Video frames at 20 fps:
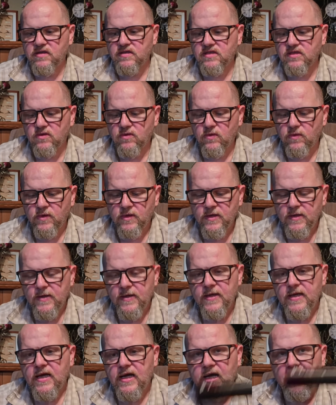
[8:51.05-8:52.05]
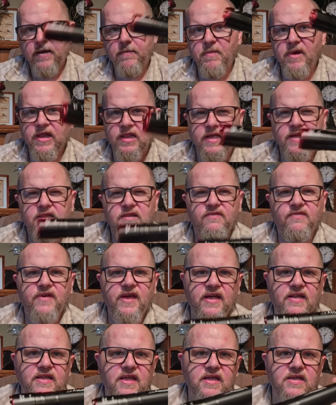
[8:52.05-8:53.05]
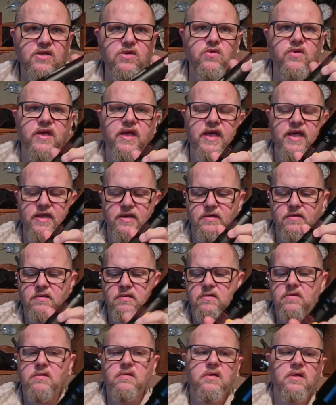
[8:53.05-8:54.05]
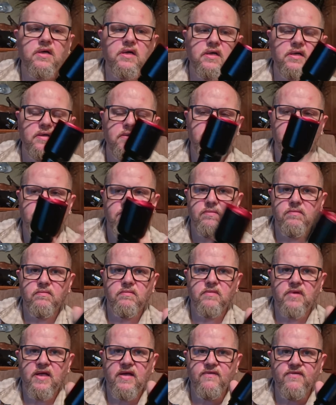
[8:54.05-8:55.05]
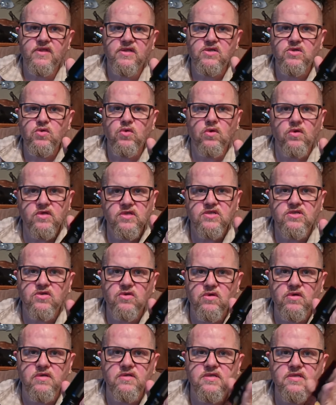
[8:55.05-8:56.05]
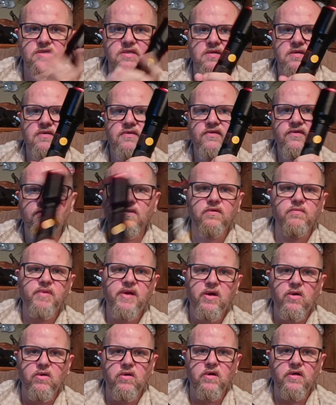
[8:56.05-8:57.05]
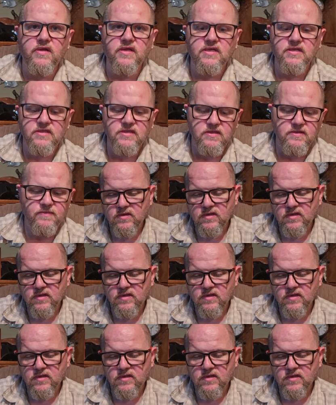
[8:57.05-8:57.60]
So I like the fact that you can have the dual source for the power on this.